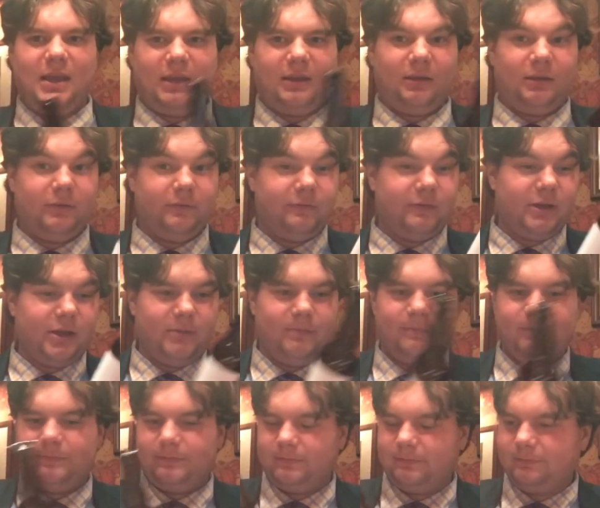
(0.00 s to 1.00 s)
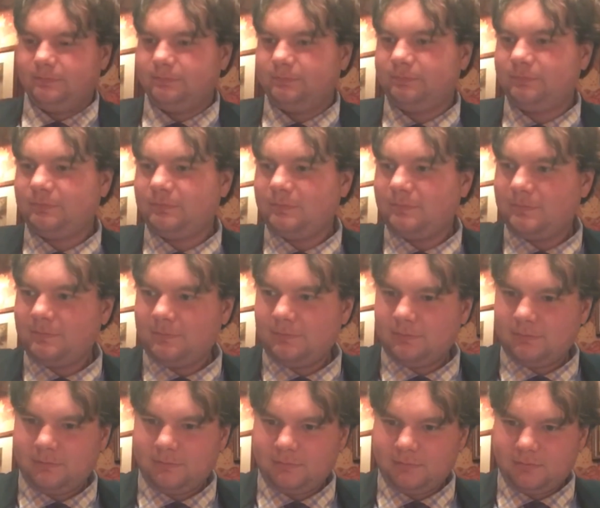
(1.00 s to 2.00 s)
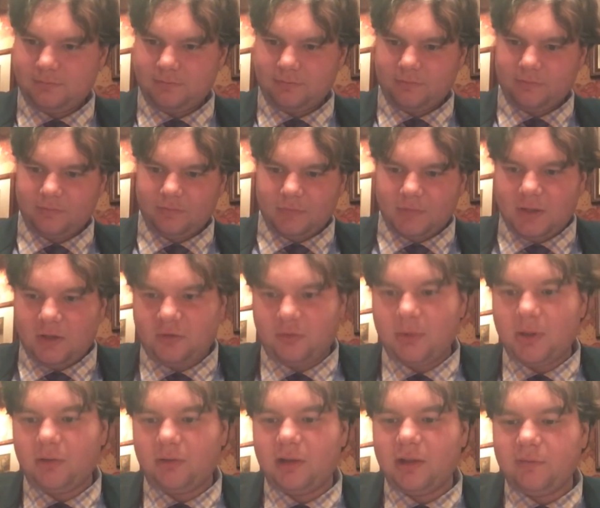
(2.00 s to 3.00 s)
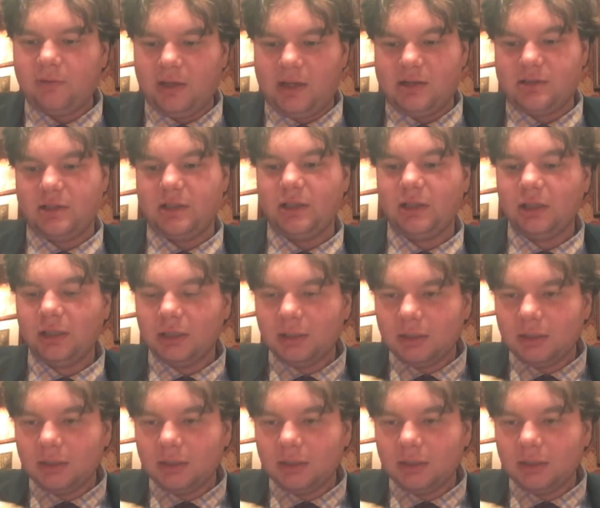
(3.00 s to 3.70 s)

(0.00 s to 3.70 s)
I can confirm. That oh, smells lovely, actually.